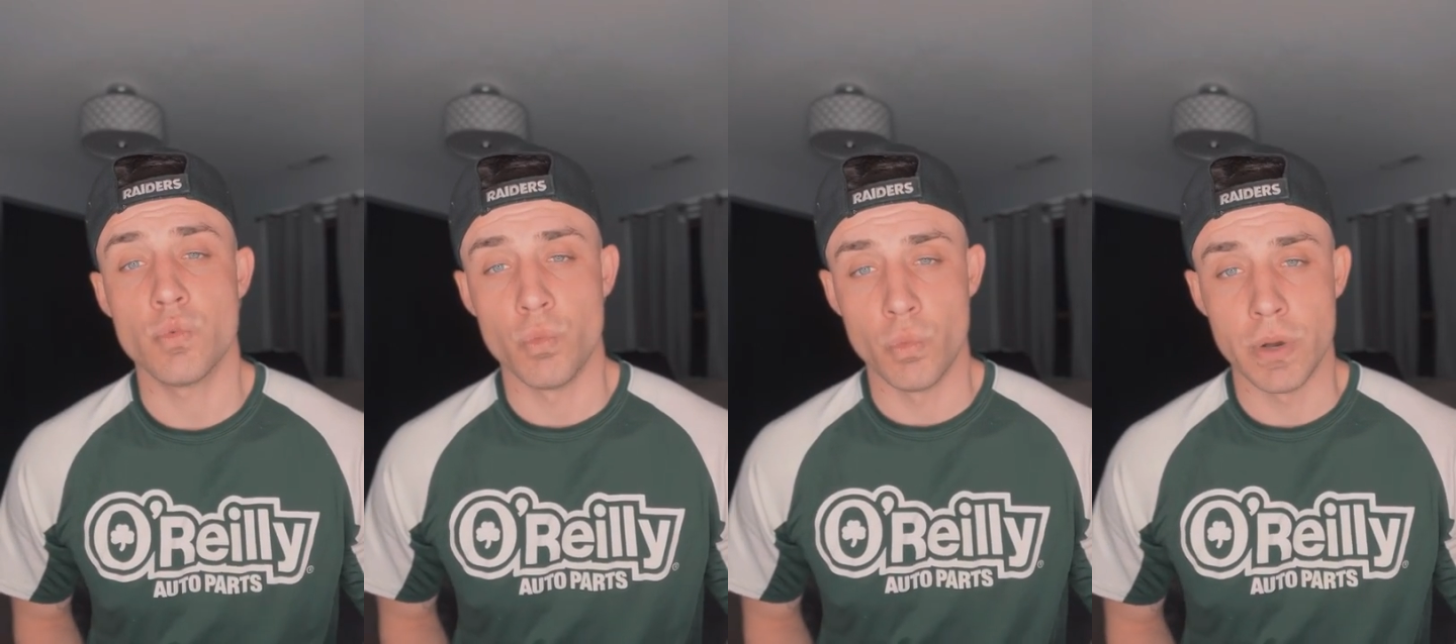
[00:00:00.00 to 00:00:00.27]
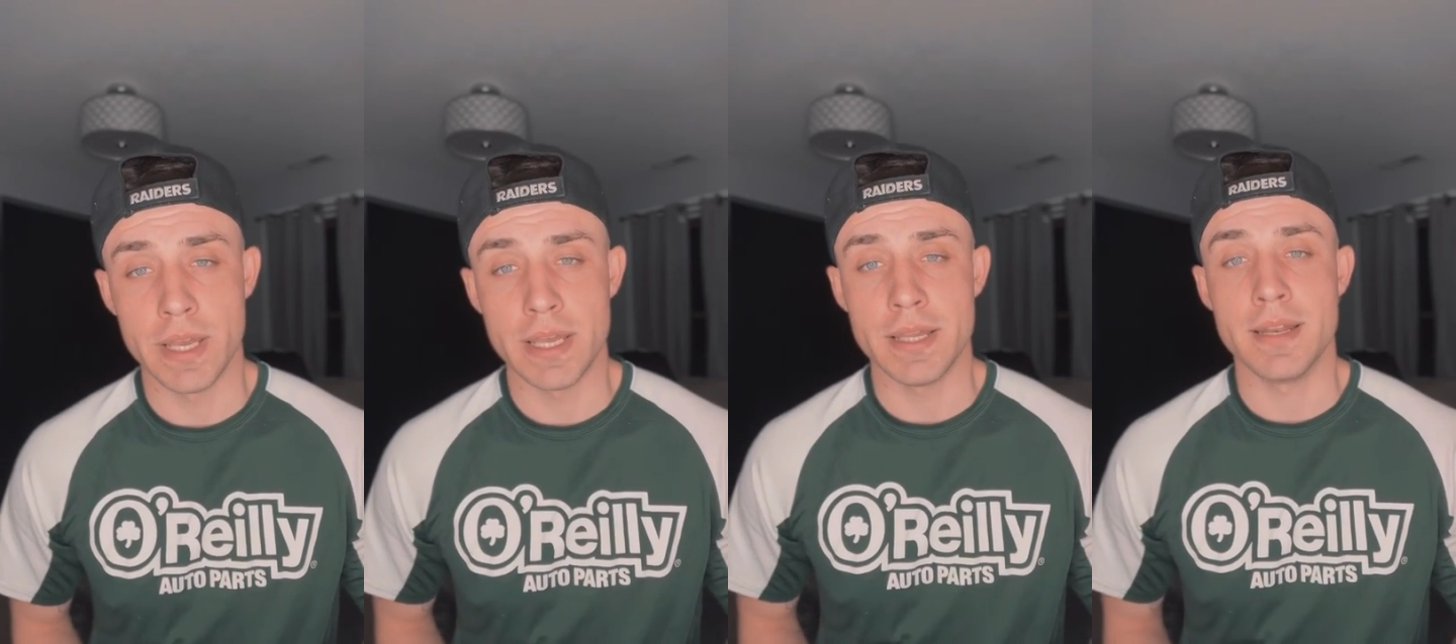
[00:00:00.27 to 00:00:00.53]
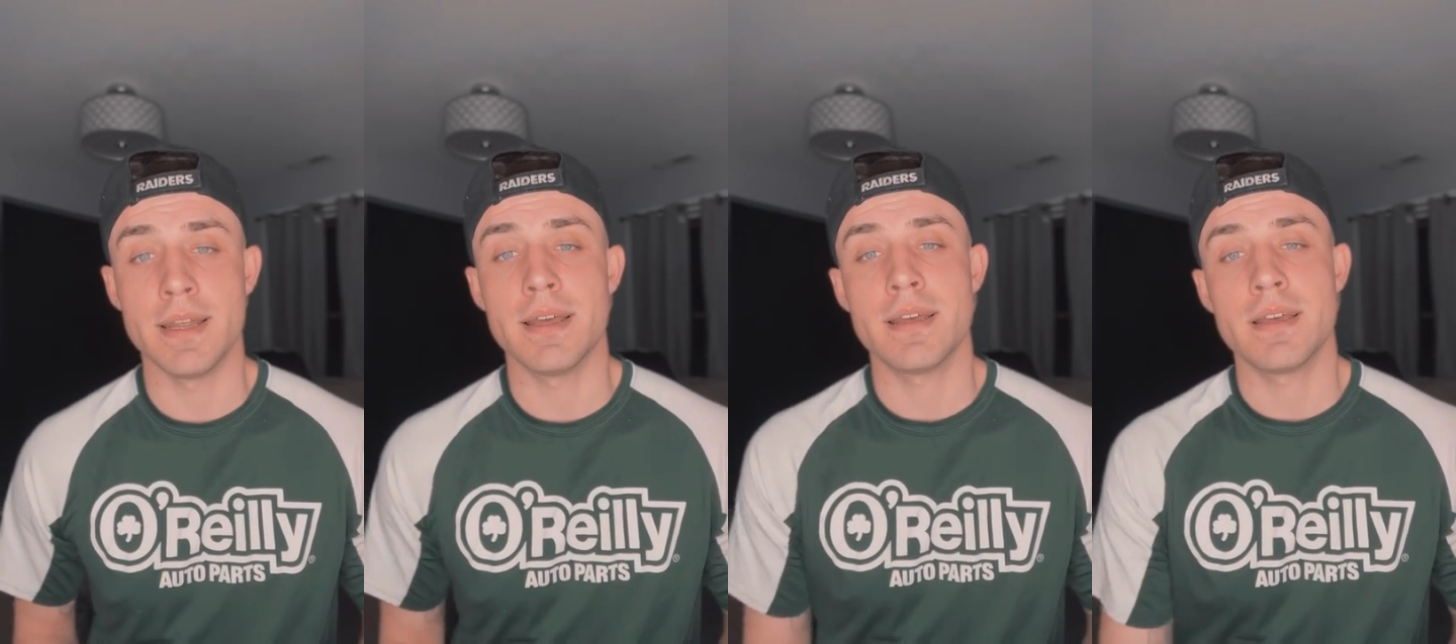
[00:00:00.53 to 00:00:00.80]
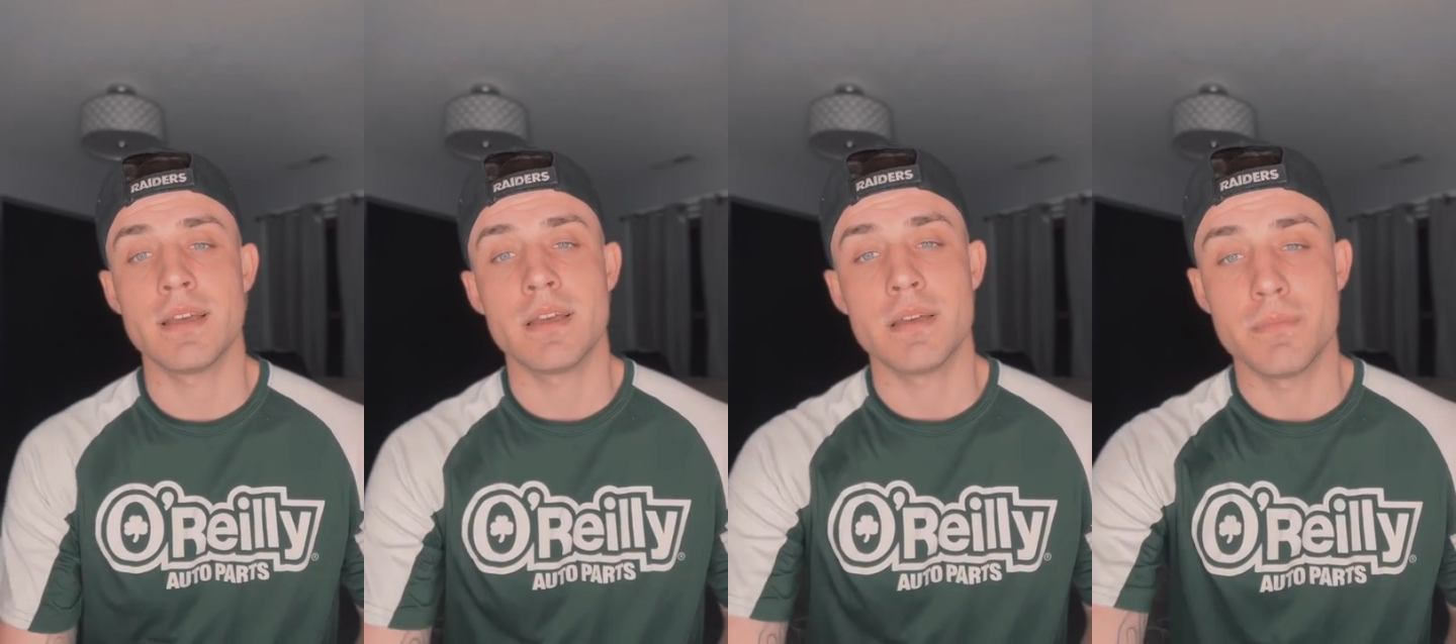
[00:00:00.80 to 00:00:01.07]
win,
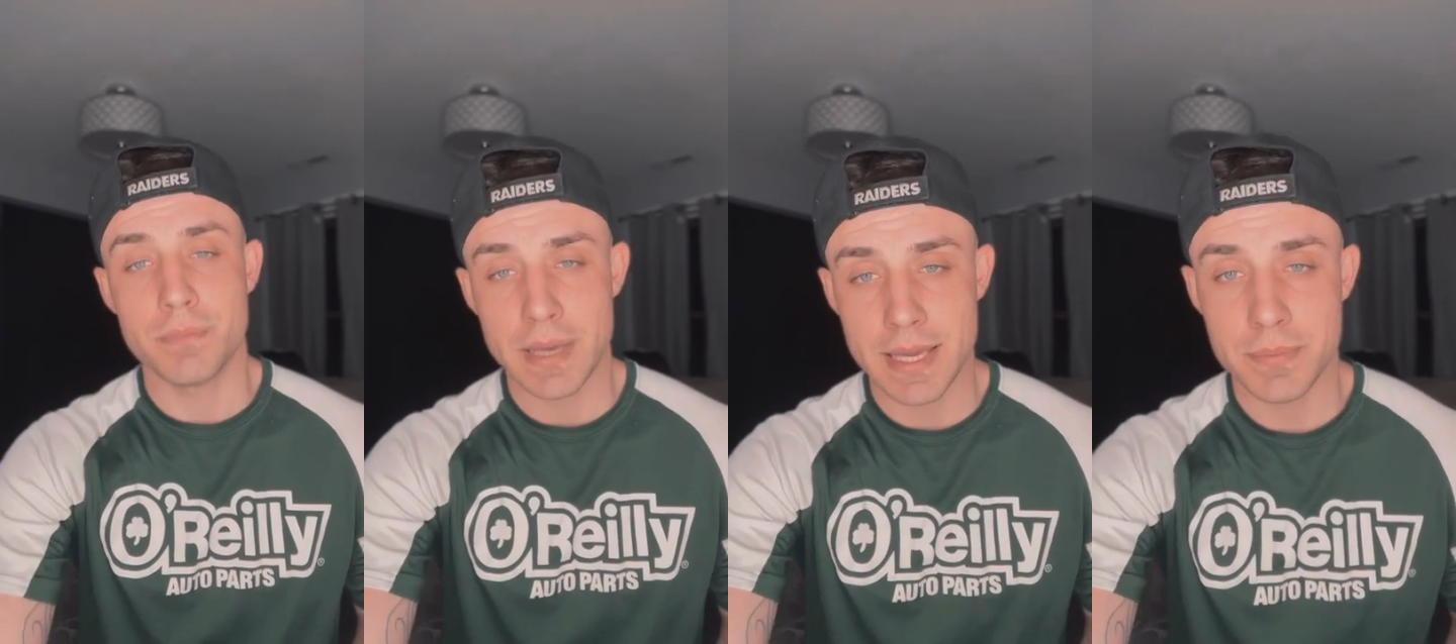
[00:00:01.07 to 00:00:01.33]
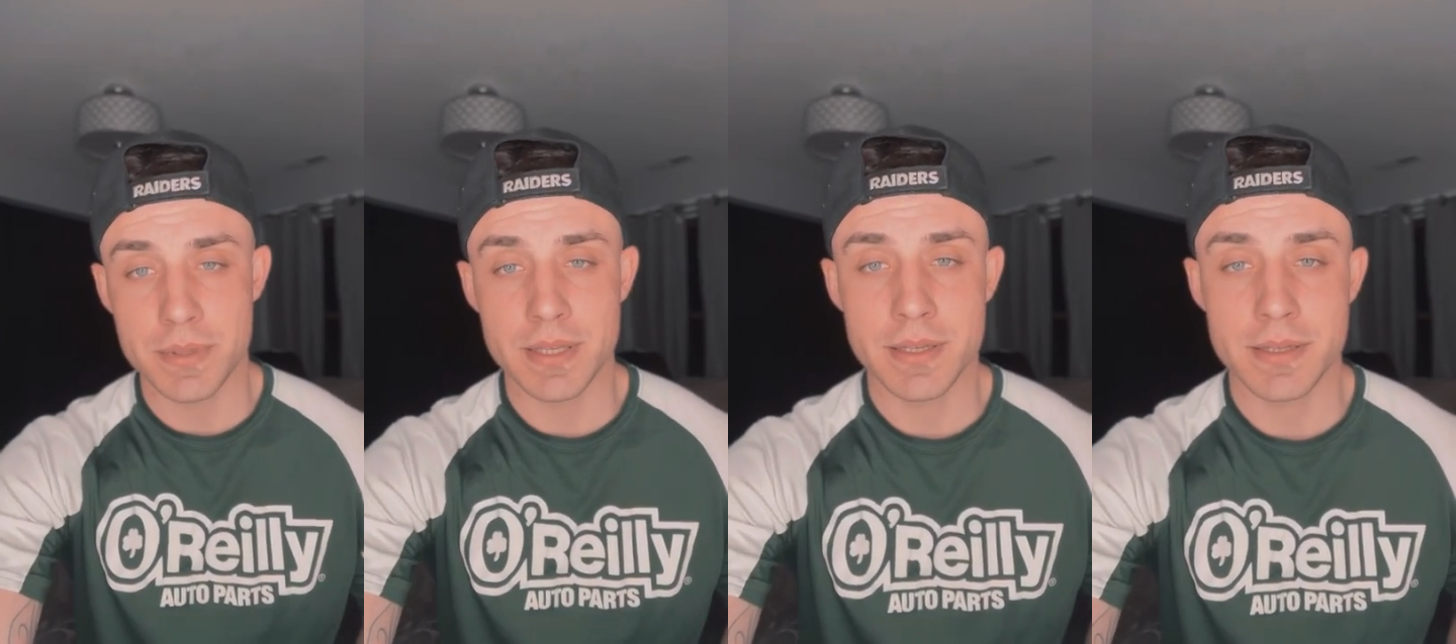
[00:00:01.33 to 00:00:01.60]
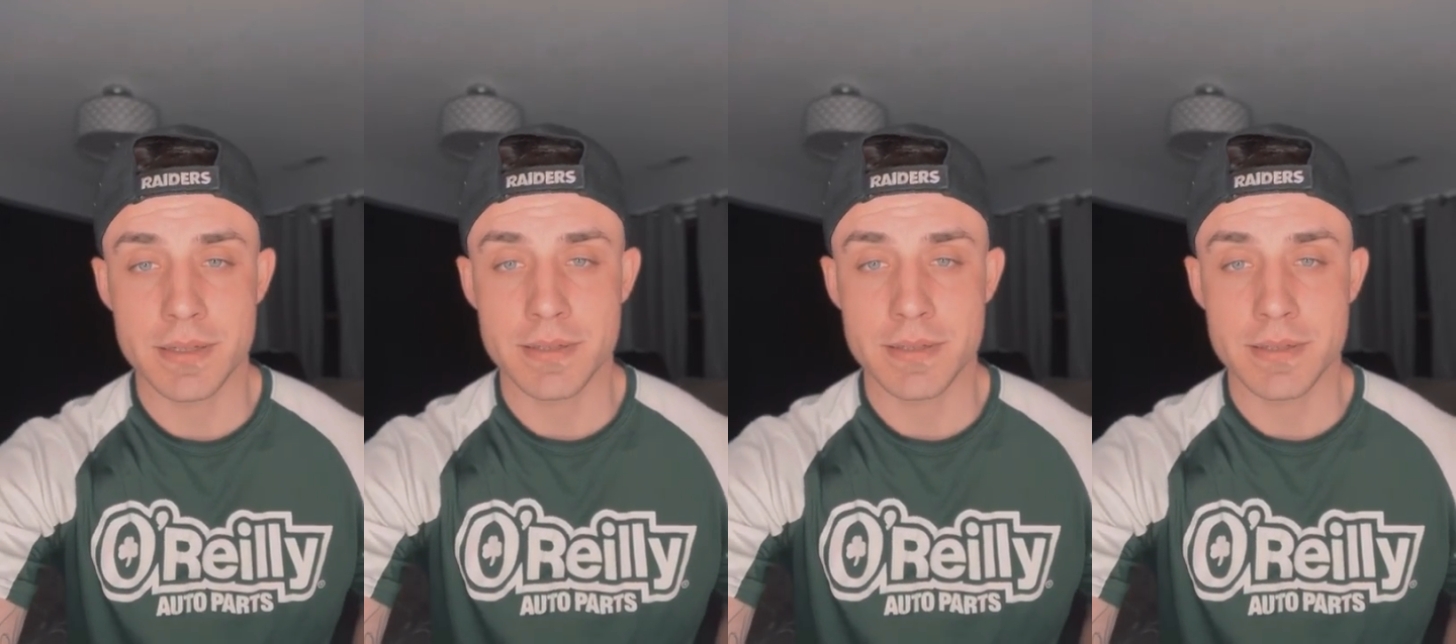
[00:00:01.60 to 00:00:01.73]
baby.